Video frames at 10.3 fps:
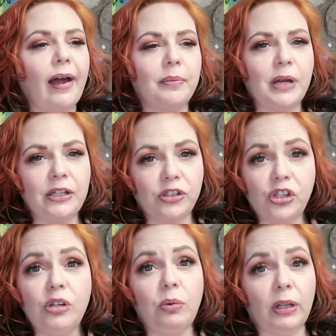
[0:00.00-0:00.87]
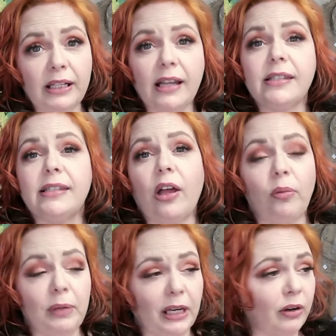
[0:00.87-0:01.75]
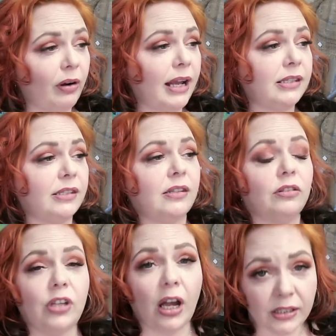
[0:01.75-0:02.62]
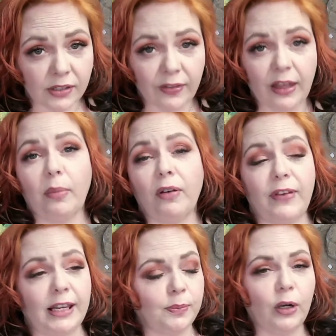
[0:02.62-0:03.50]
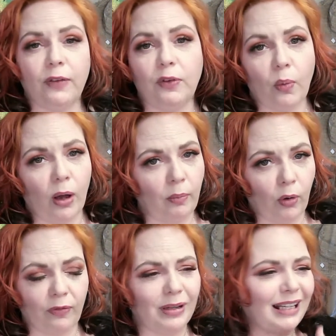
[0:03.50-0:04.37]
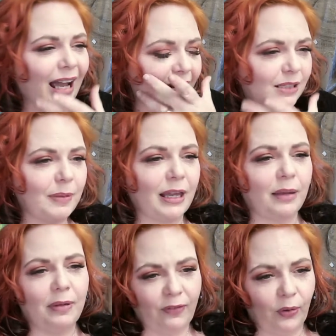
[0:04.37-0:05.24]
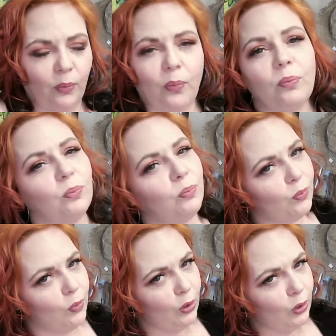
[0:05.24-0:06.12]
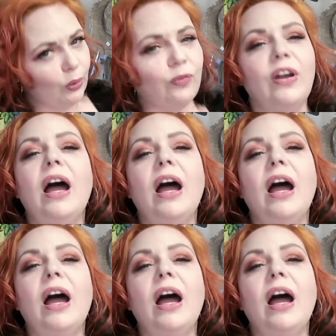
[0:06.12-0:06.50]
and she really does sell meteorites, tons of them on Facebook. If you want more, God, it's making me feel woo.